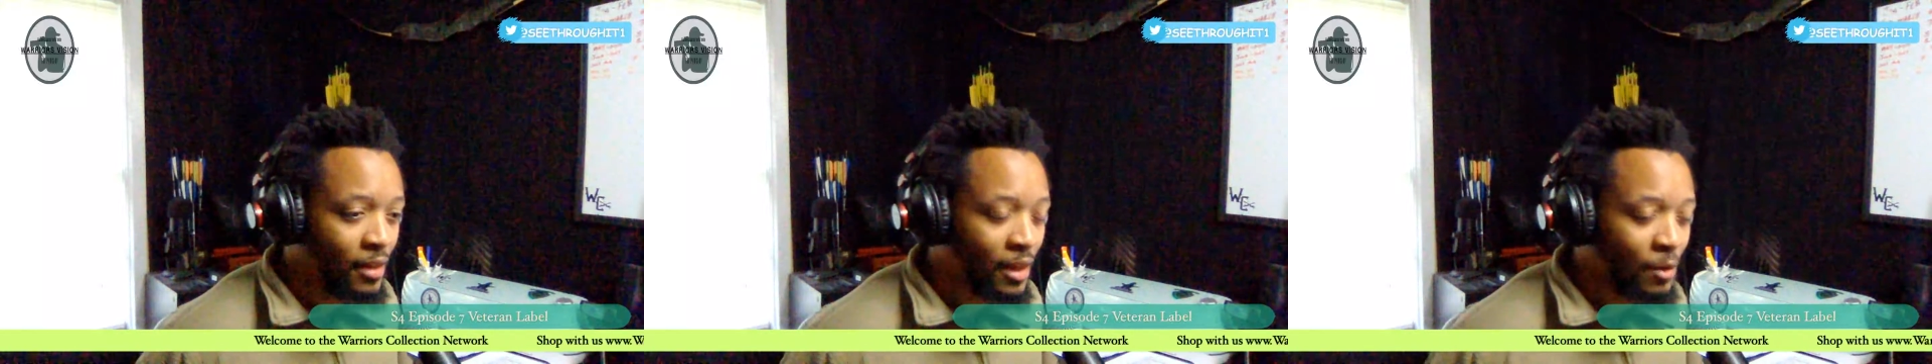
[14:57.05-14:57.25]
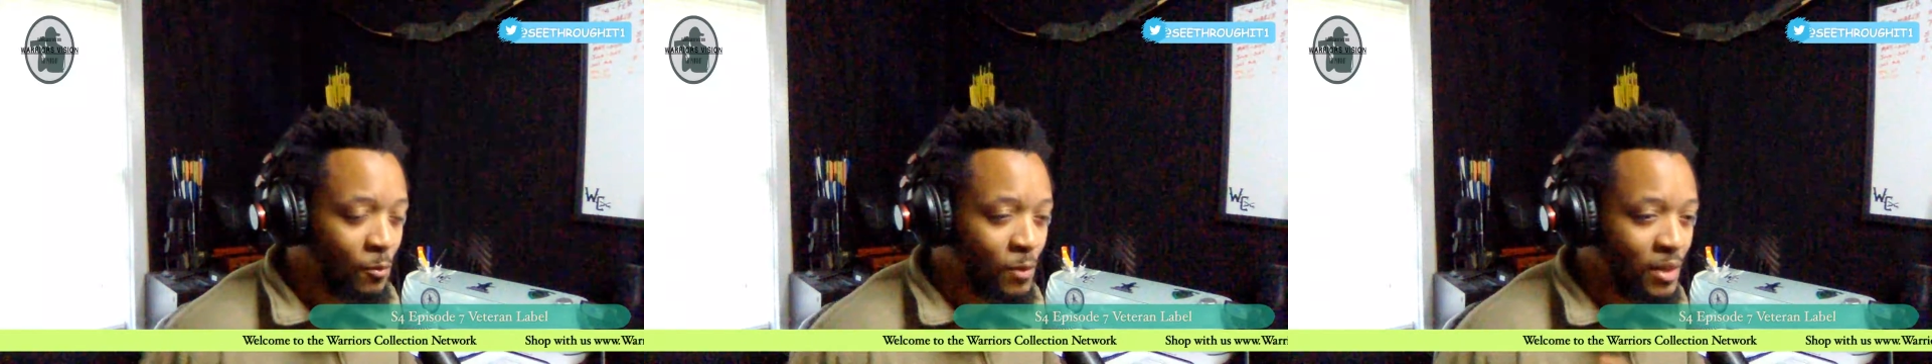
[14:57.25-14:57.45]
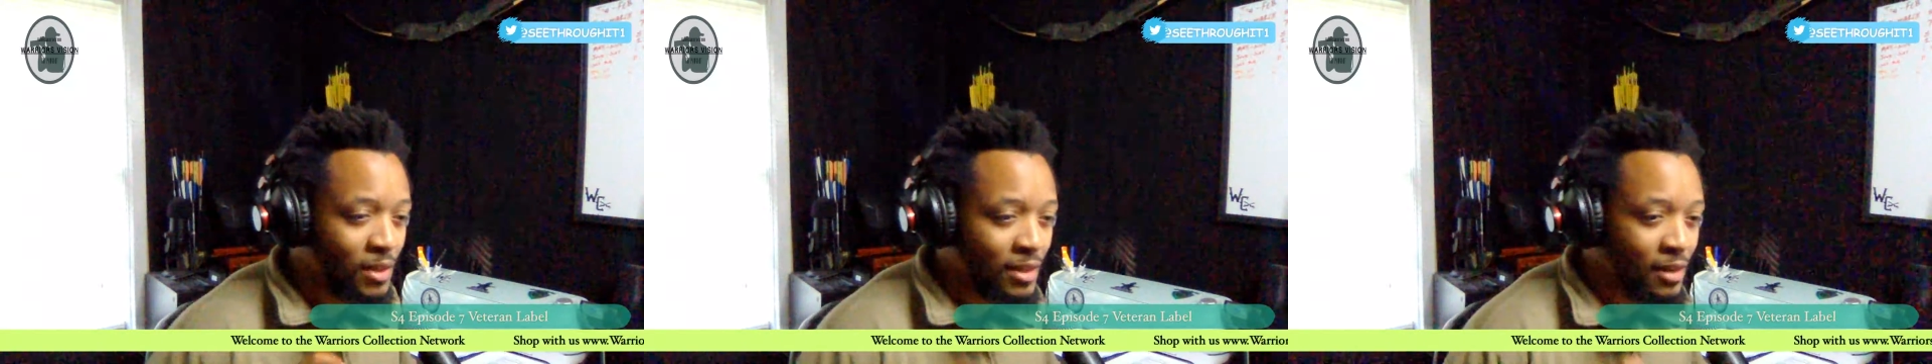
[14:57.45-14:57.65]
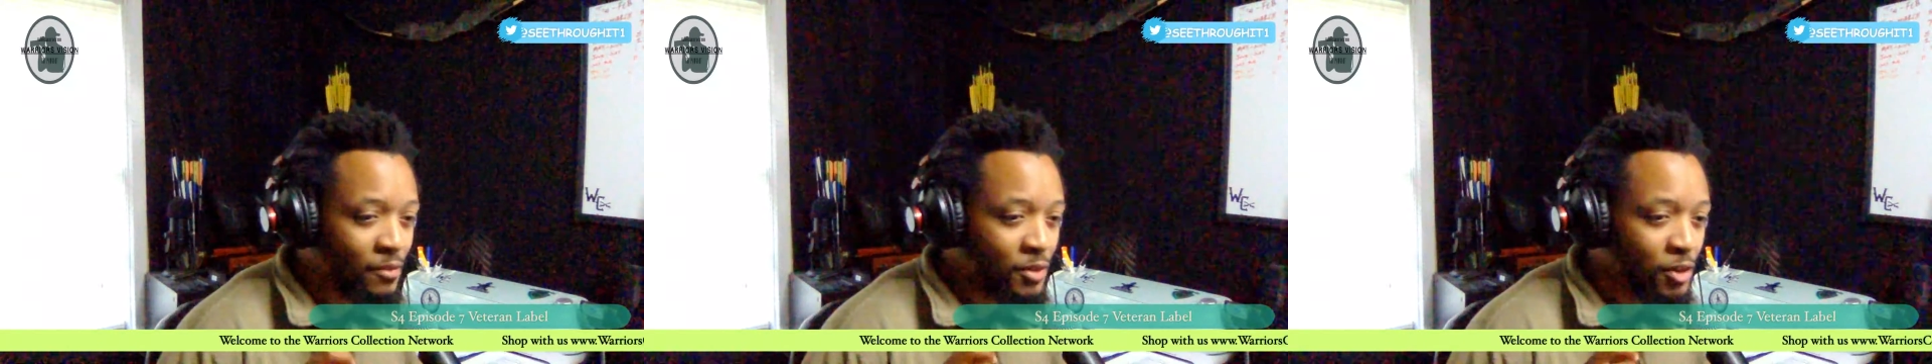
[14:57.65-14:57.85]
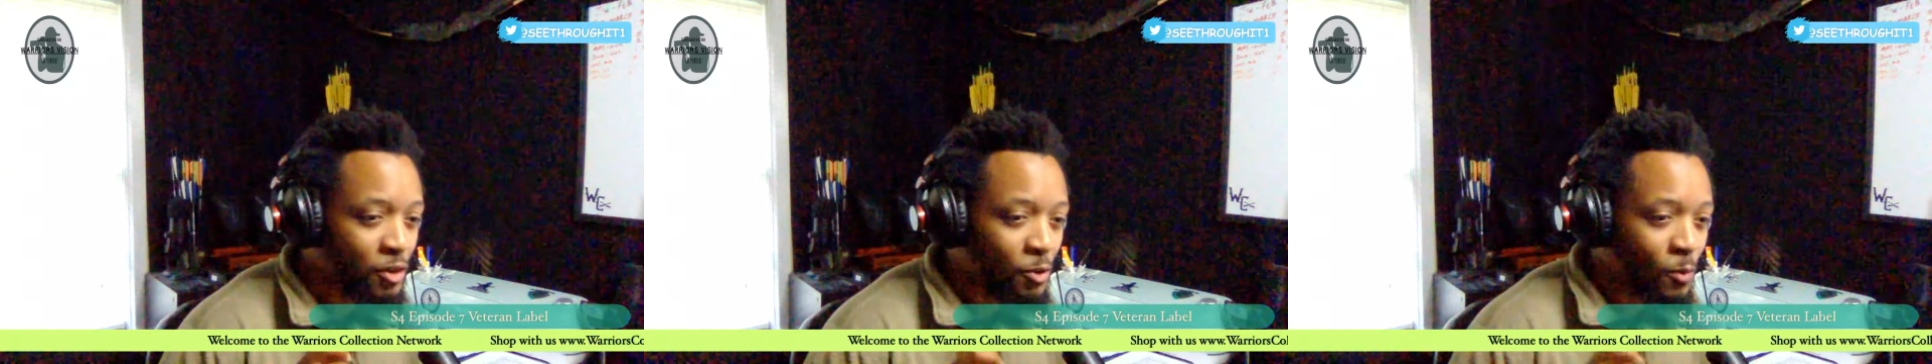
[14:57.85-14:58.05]
And we
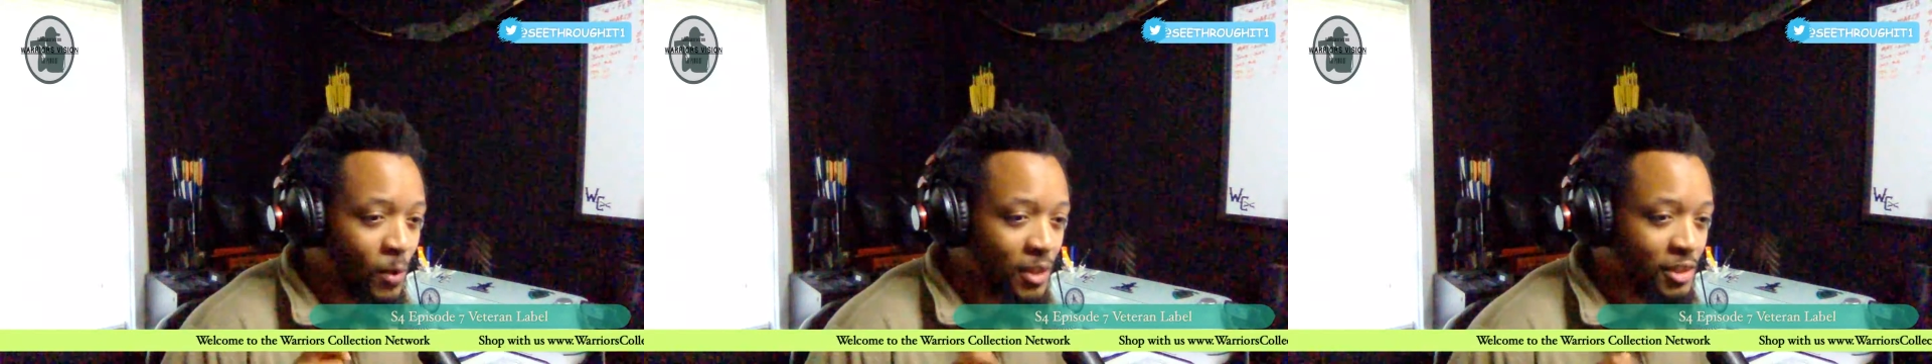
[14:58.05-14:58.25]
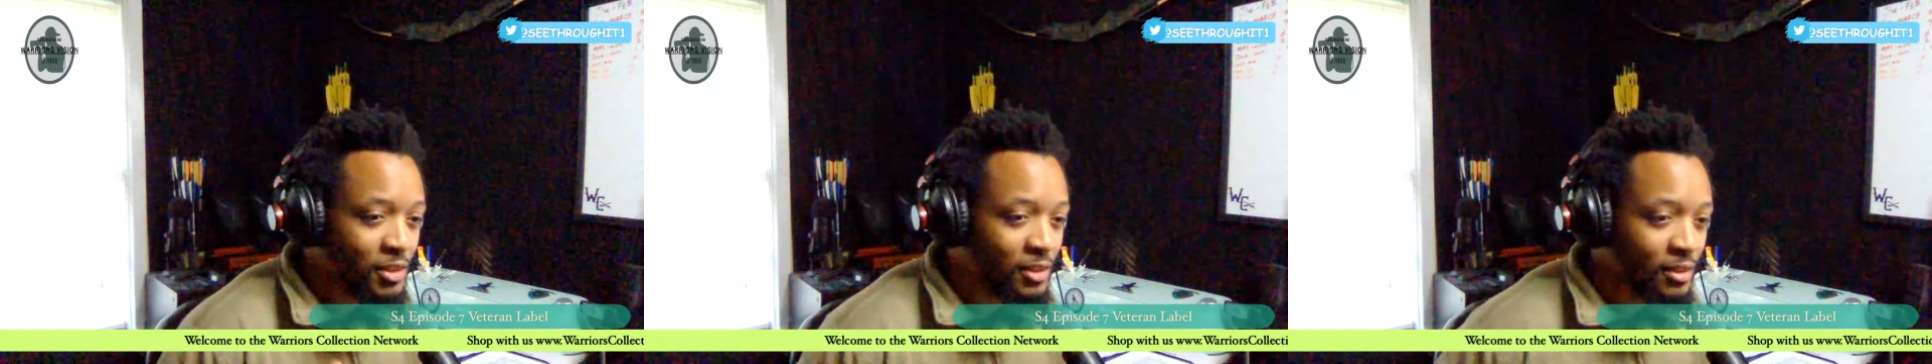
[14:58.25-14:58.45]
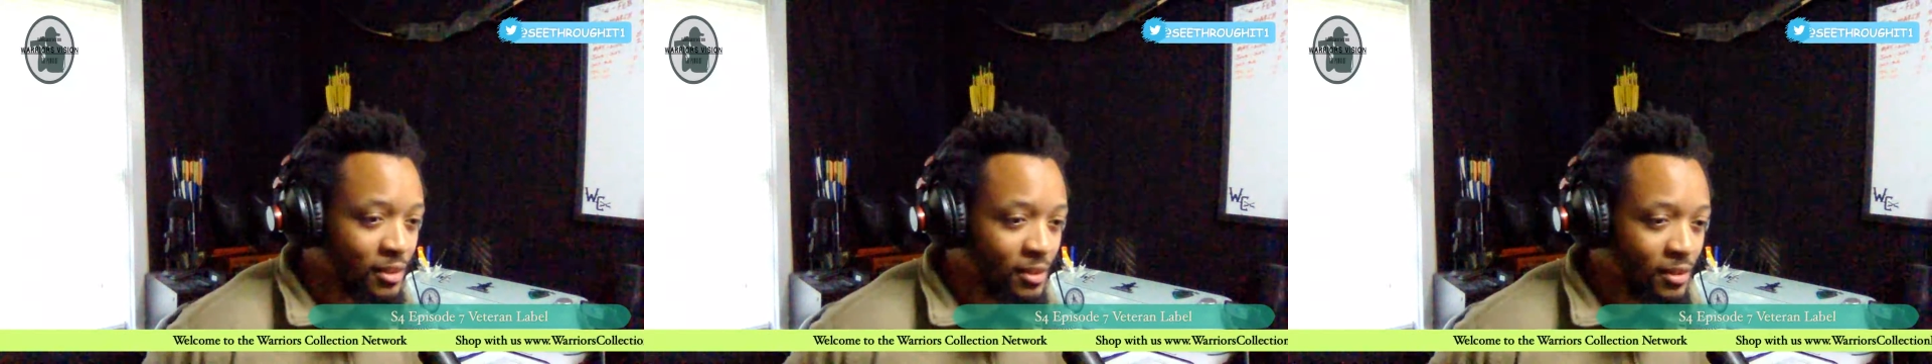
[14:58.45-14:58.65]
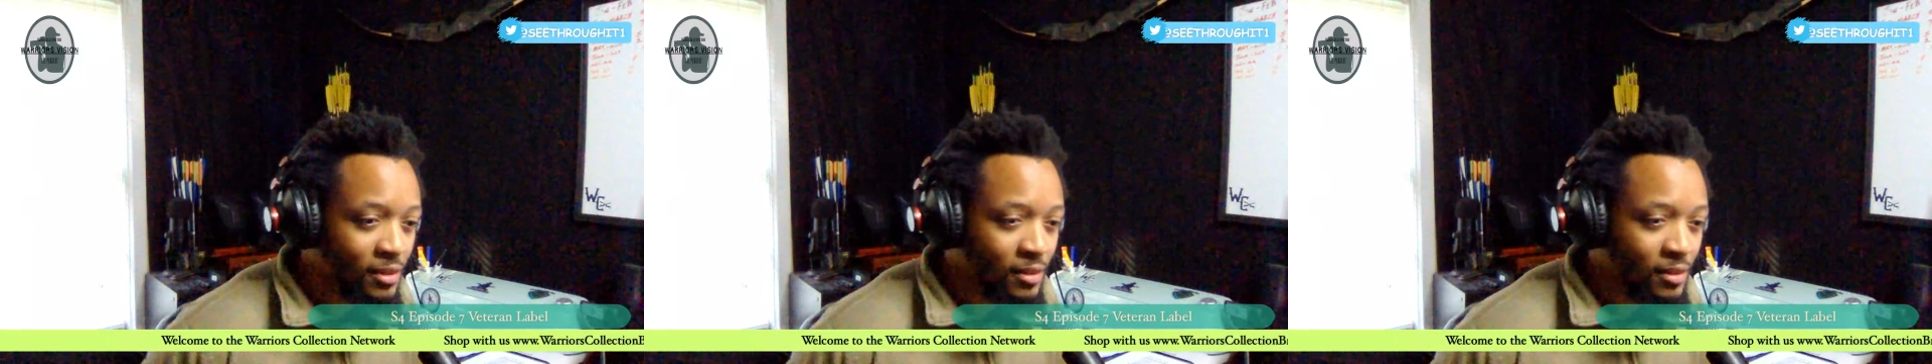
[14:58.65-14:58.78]
never question